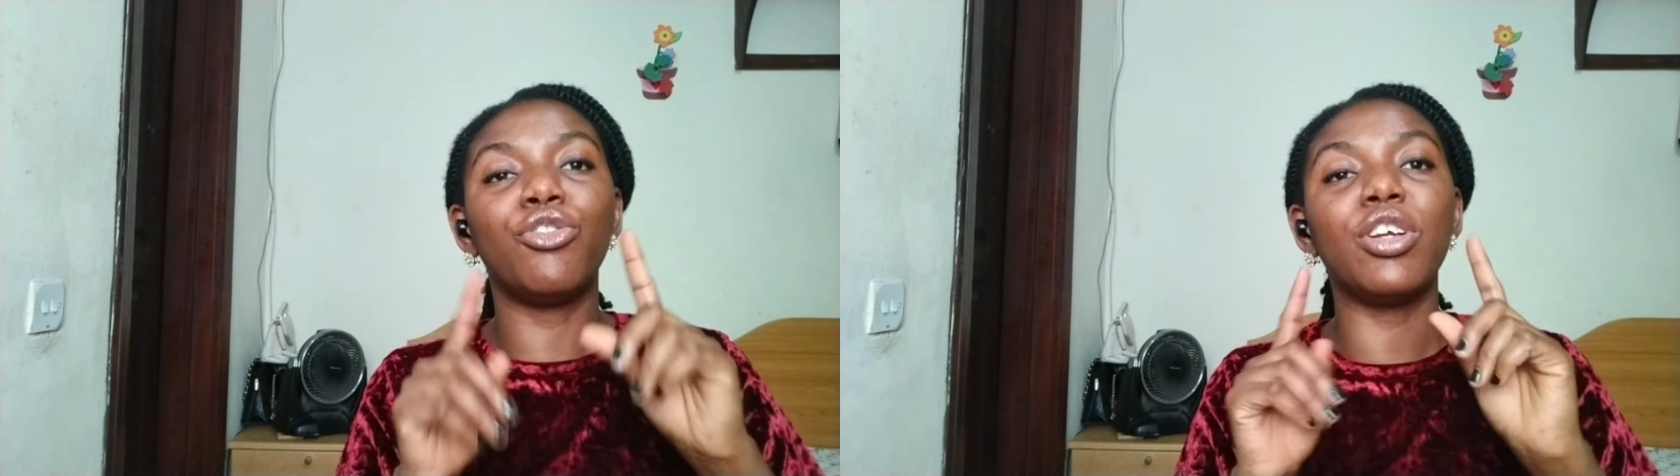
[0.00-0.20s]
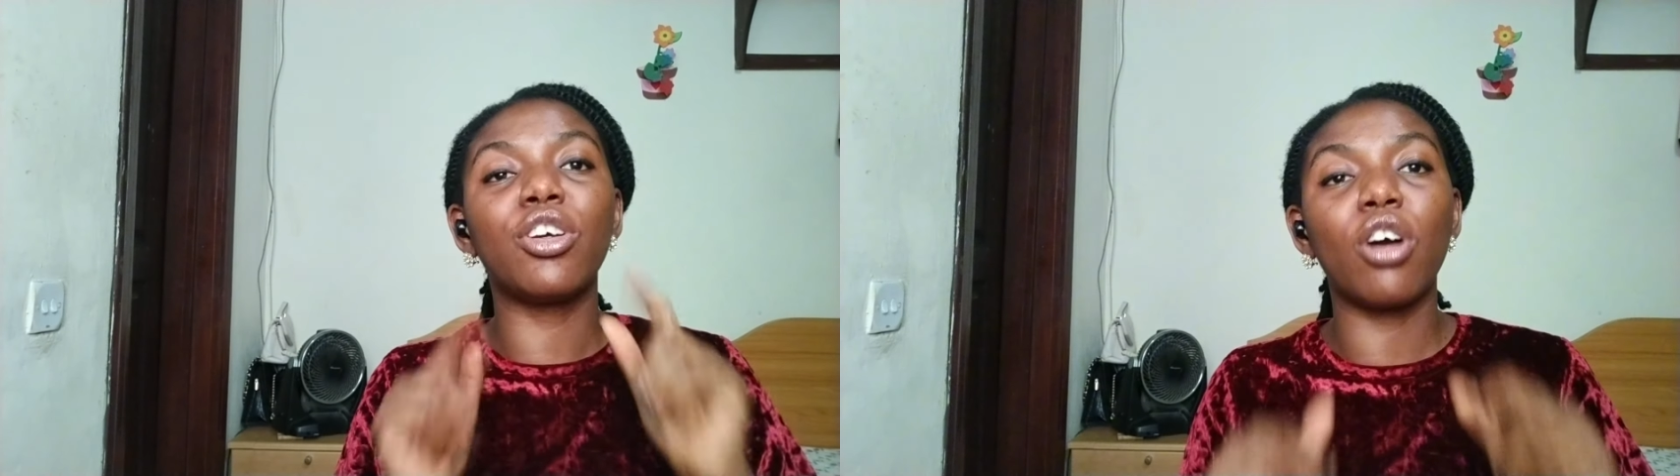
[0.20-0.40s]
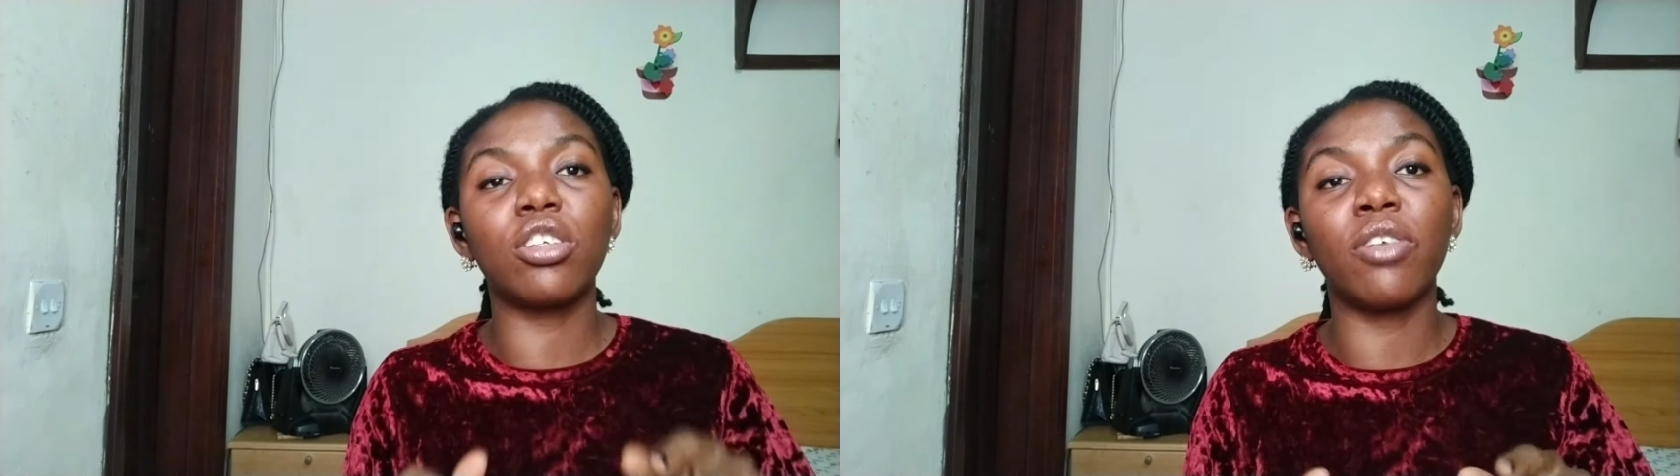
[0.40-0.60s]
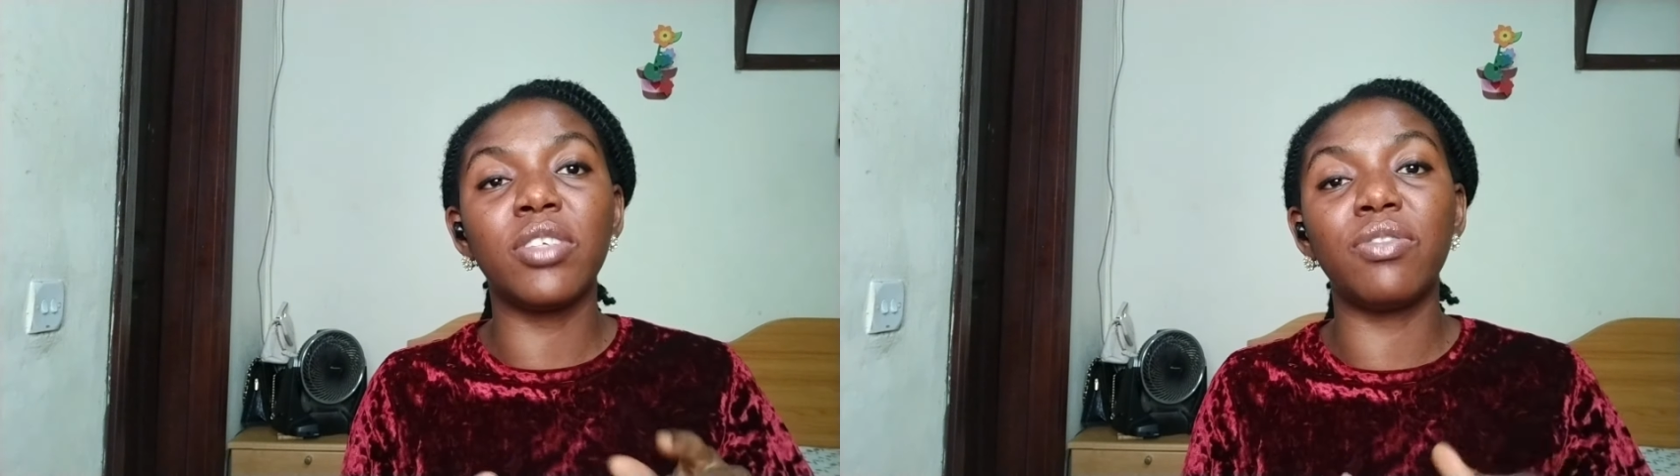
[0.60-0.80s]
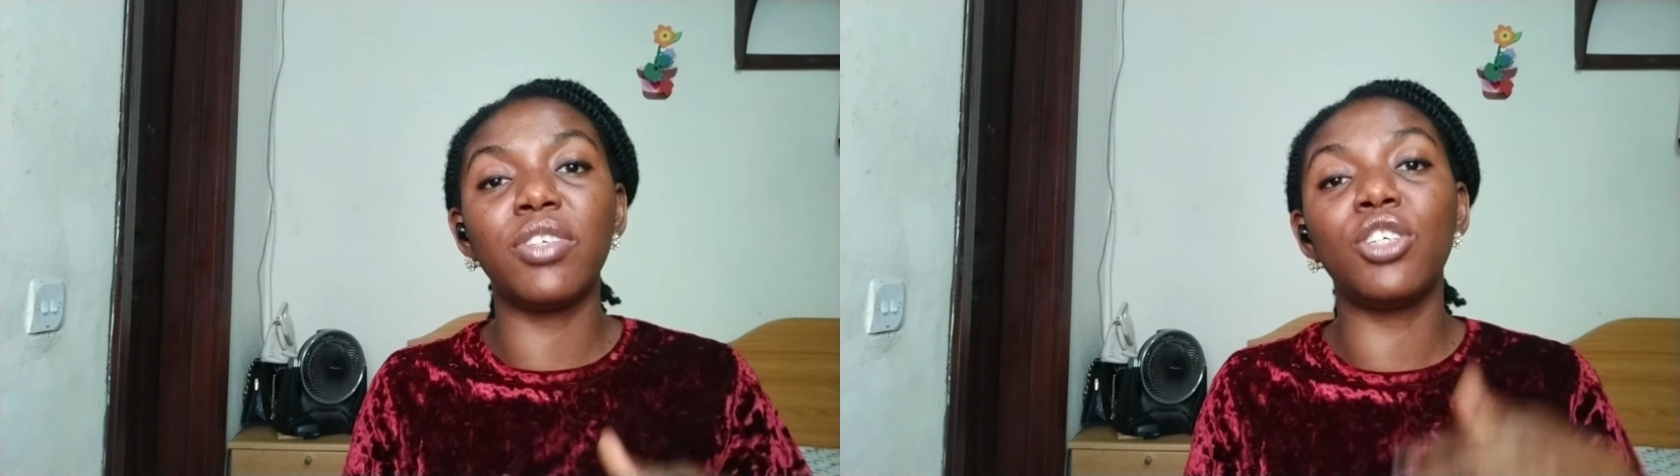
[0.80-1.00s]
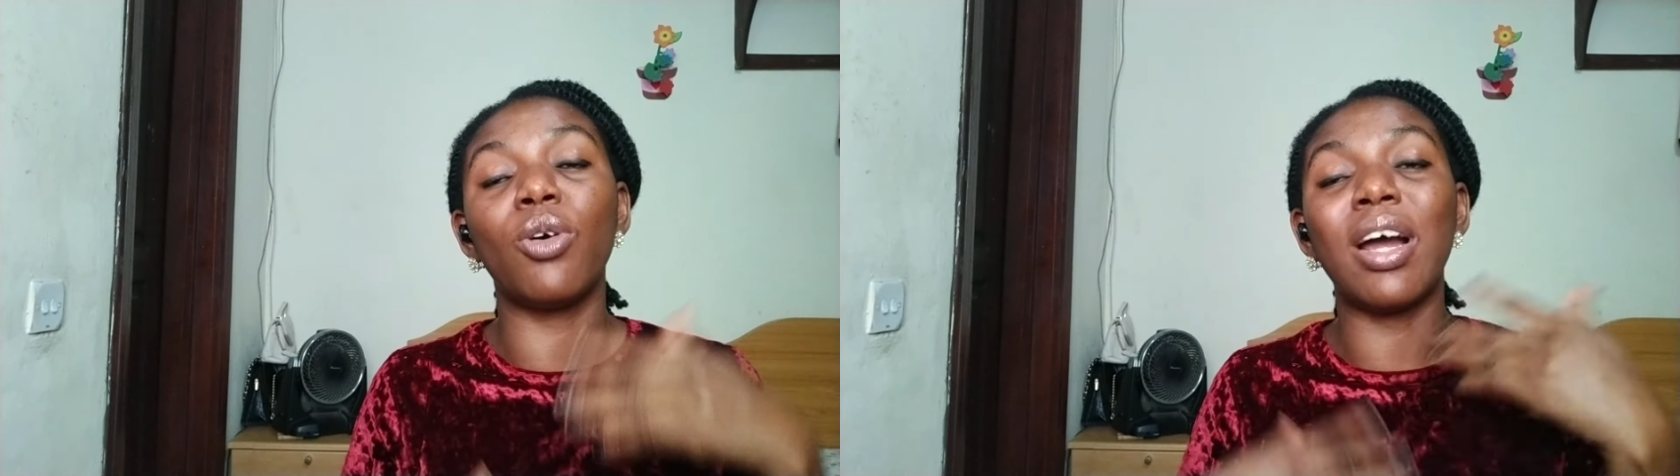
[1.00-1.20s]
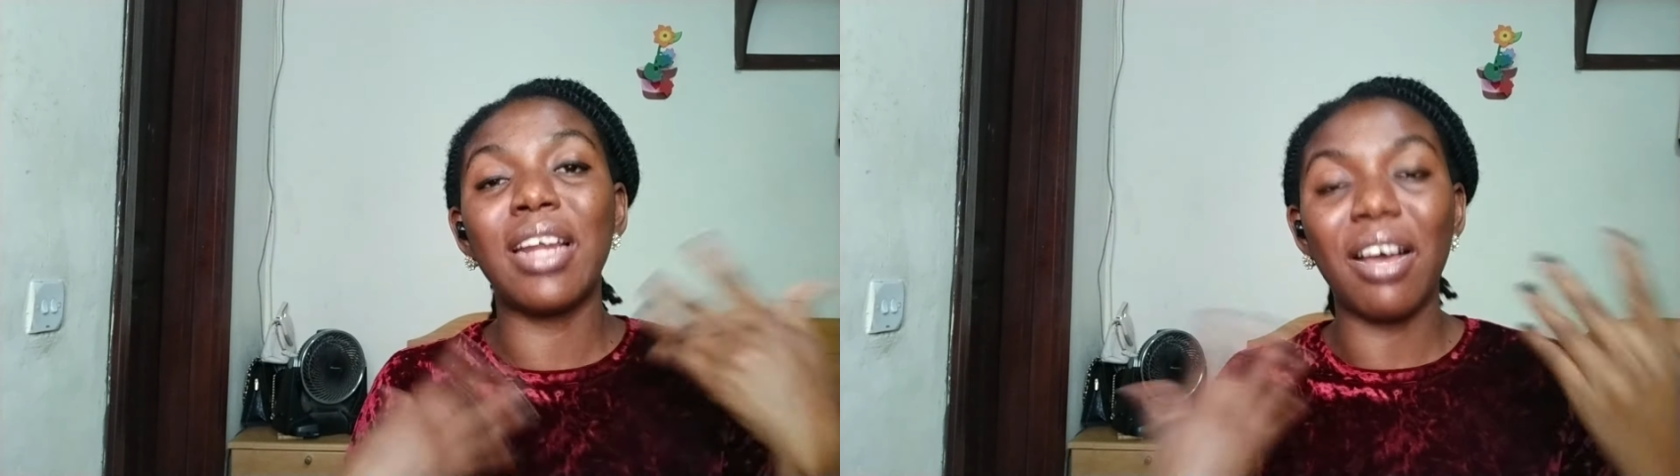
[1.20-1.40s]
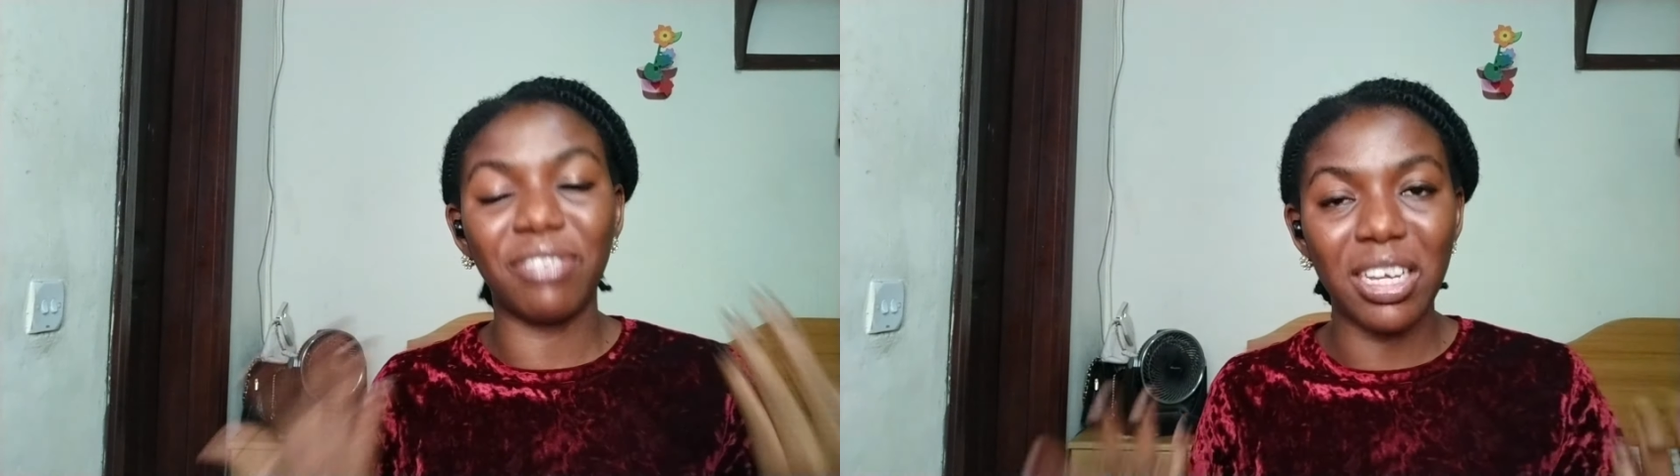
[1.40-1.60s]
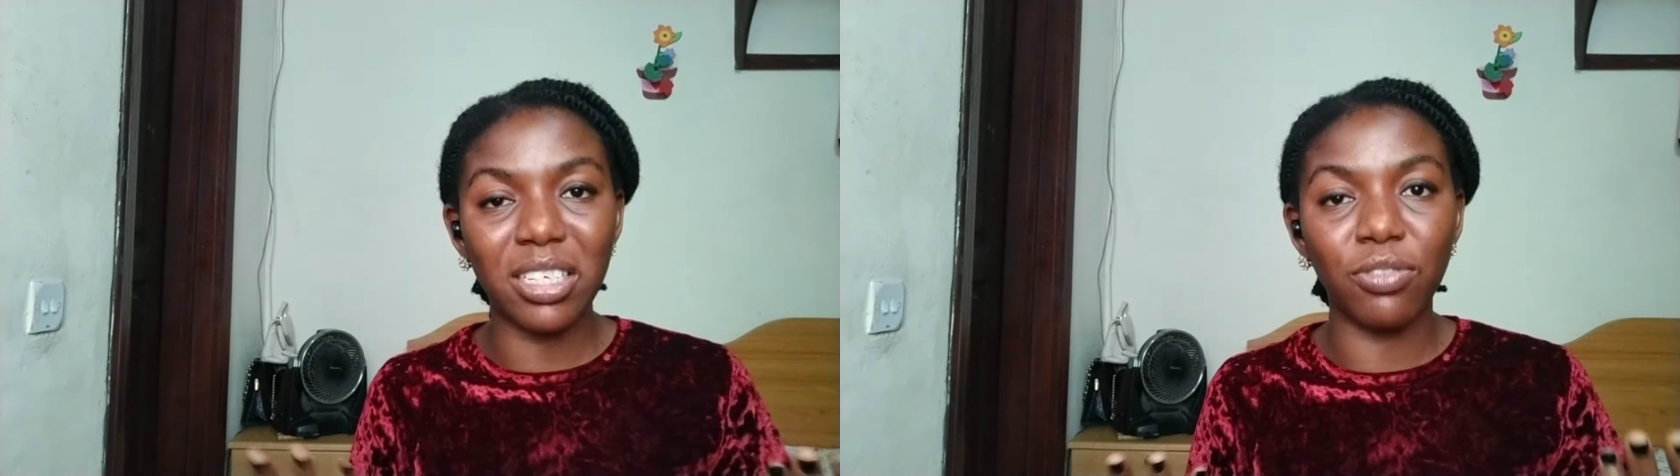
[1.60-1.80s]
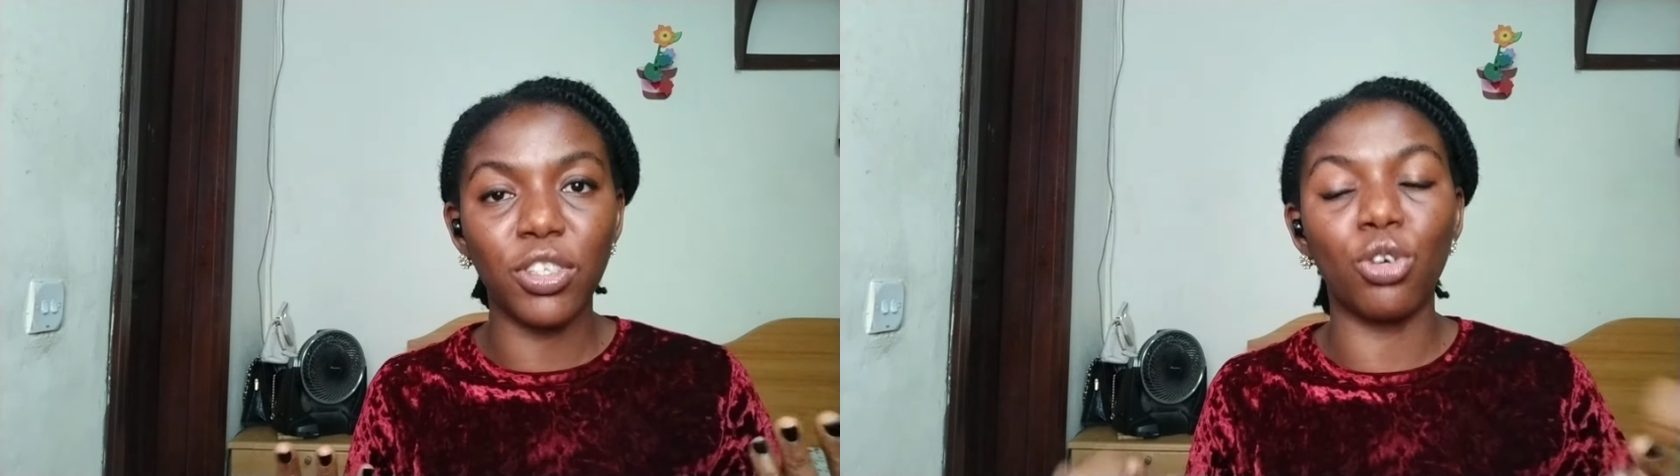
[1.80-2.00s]
during the course of this video and after
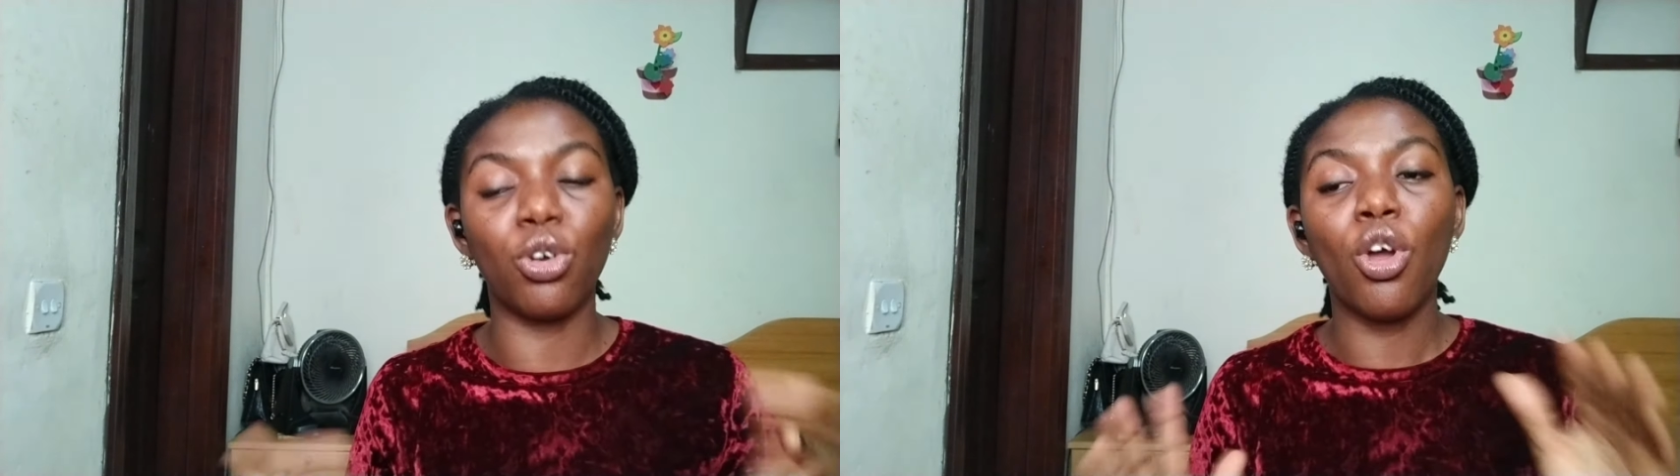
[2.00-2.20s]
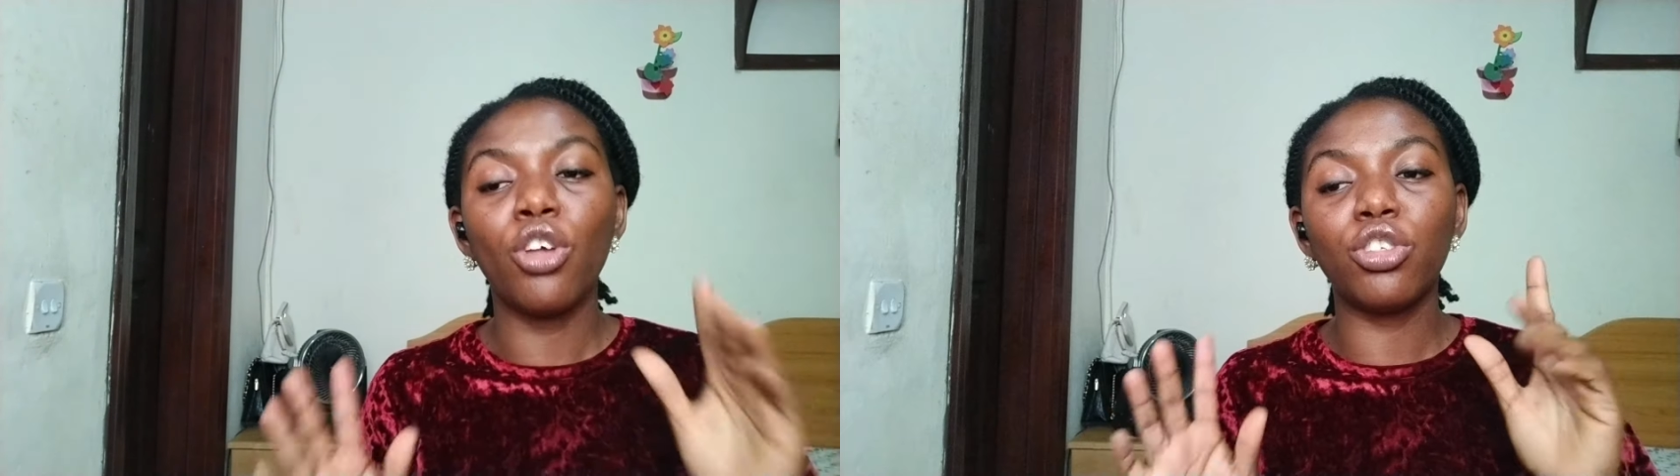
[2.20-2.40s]
this video.